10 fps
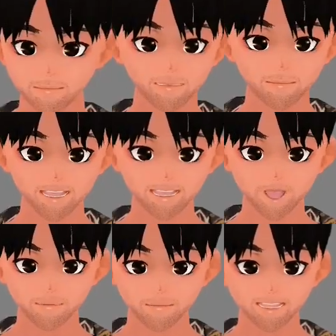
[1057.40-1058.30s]
And then we
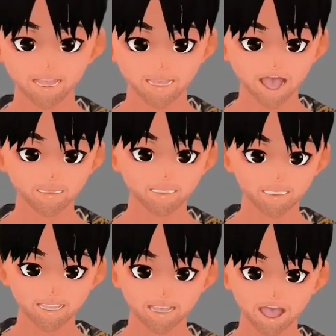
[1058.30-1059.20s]
got leap motion
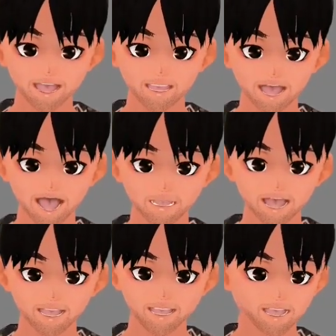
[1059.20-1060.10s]
settings, but I'm not gonna go
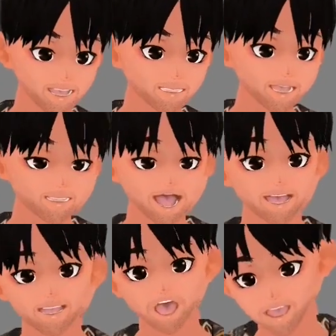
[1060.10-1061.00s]
through it since I
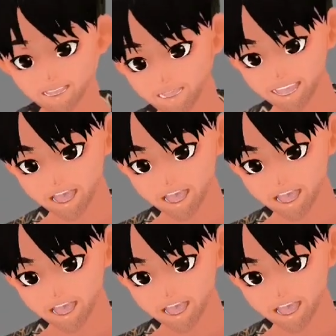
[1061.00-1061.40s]
don't have